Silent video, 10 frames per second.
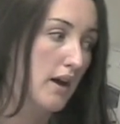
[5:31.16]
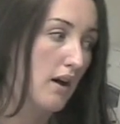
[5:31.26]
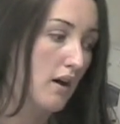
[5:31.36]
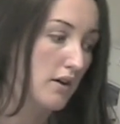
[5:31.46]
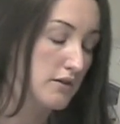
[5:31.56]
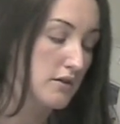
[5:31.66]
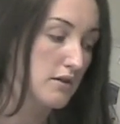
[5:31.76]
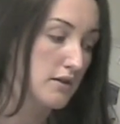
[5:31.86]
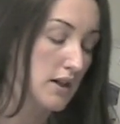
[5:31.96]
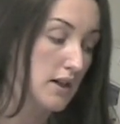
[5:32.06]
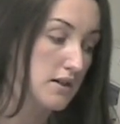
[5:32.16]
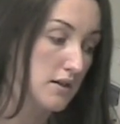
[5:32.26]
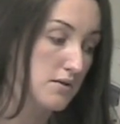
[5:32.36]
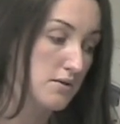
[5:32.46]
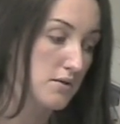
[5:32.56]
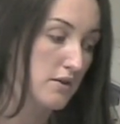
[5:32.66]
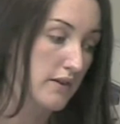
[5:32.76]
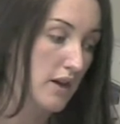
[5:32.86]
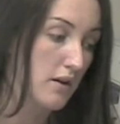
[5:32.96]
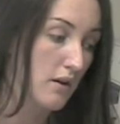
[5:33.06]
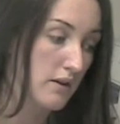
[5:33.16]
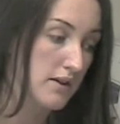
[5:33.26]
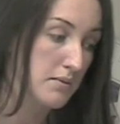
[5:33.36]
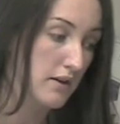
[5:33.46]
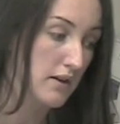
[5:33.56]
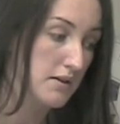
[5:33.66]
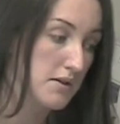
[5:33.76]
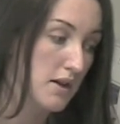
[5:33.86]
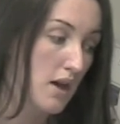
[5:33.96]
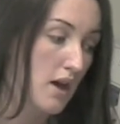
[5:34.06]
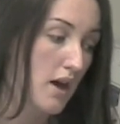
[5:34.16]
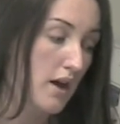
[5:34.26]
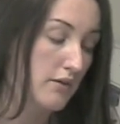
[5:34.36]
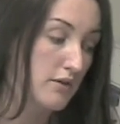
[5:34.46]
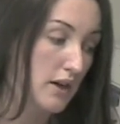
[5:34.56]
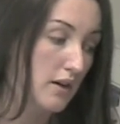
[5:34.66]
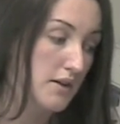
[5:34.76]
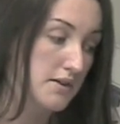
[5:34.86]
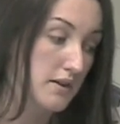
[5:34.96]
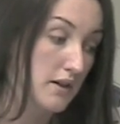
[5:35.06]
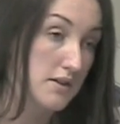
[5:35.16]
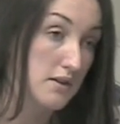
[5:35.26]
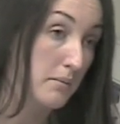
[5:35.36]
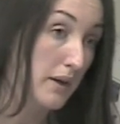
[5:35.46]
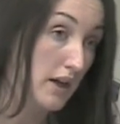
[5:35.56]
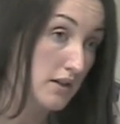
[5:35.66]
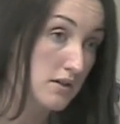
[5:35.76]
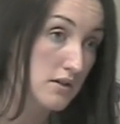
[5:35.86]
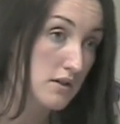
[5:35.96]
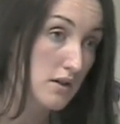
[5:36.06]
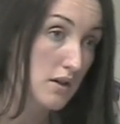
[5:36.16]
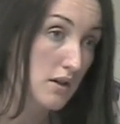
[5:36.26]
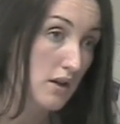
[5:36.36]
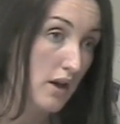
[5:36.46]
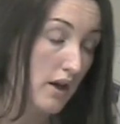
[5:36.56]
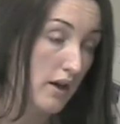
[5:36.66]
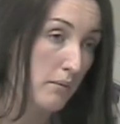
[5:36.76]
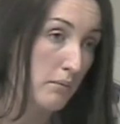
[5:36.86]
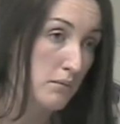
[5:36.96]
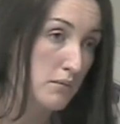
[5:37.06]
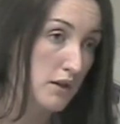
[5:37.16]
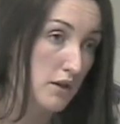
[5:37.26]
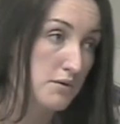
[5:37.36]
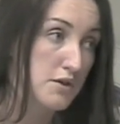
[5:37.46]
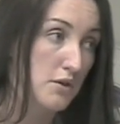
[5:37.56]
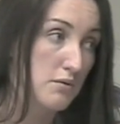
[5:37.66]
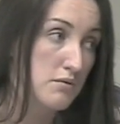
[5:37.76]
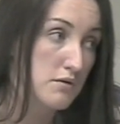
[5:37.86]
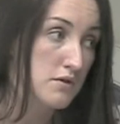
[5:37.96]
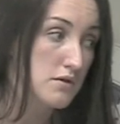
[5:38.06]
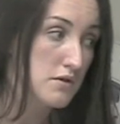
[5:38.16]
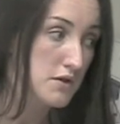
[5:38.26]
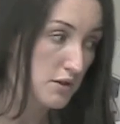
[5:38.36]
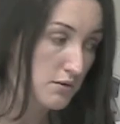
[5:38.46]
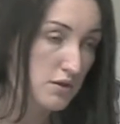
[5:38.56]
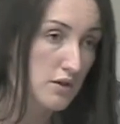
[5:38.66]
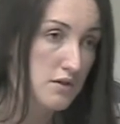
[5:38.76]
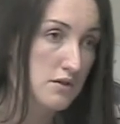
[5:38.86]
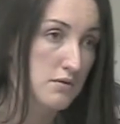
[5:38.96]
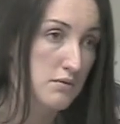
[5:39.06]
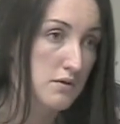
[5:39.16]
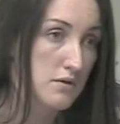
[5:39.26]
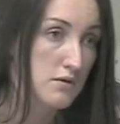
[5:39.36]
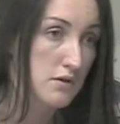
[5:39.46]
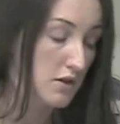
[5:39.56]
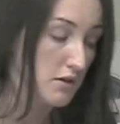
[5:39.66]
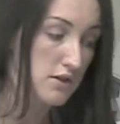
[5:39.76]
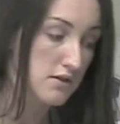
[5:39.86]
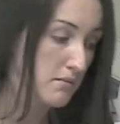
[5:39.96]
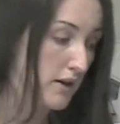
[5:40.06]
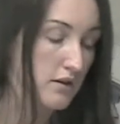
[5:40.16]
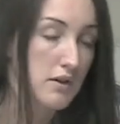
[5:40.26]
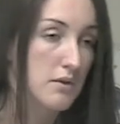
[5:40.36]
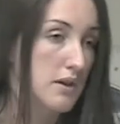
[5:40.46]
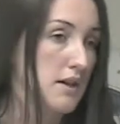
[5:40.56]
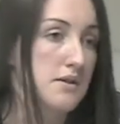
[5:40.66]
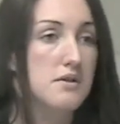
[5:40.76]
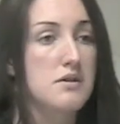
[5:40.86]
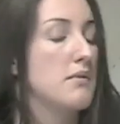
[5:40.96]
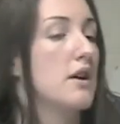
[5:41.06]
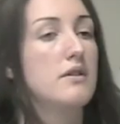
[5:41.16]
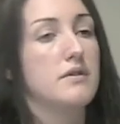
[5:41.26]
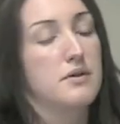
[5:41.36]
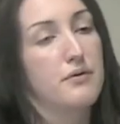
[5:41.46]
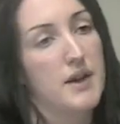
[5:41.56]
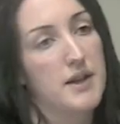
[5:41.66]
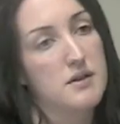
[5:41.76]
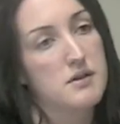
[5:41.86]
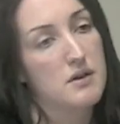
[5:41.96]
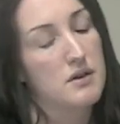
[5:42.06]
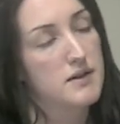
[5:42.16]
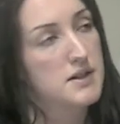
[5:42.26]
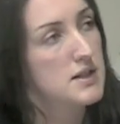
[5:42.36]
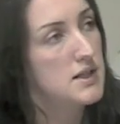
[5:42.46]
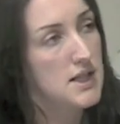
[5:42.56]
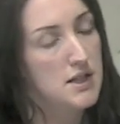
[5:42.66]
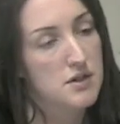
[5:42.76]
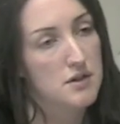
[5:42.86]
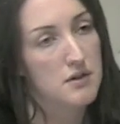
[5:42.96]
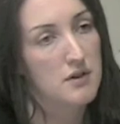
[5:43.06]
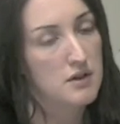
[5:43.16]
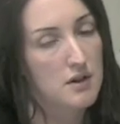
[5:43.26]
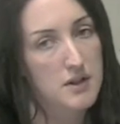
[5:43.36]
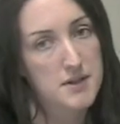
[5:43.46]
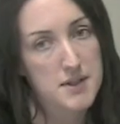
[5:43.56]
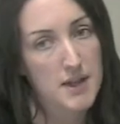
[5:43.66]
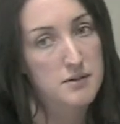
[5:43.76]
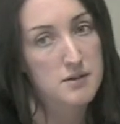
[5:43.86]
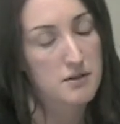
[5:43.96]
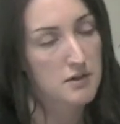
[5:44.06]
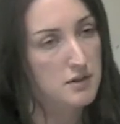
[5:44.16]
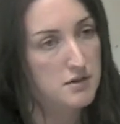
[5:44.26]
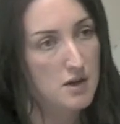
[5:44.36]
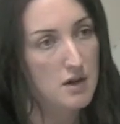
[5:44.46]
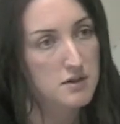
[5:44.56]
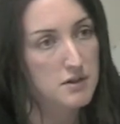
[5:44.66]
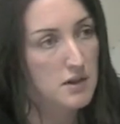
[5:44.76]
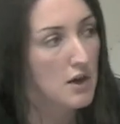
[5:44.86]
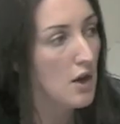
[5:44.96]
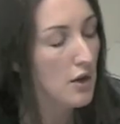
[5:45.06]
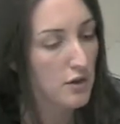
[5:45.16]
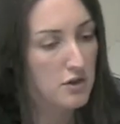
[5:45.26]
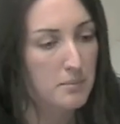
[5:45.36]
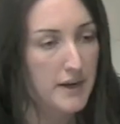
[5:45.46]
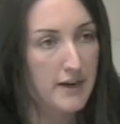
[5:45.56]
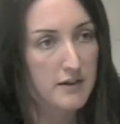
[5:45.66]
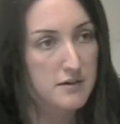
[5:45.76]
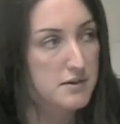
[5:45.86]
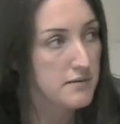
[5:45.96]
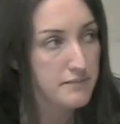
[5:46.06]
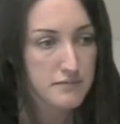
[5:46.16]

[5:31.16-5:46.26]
on the eating disorder and that whole experience and realising that it's in the past. You know, so do talk to someone. No, it doesn't matter who it is. It doesn't matter if it's a friend or if it's a teacher or a guidance counsellor or your doctor or your parents.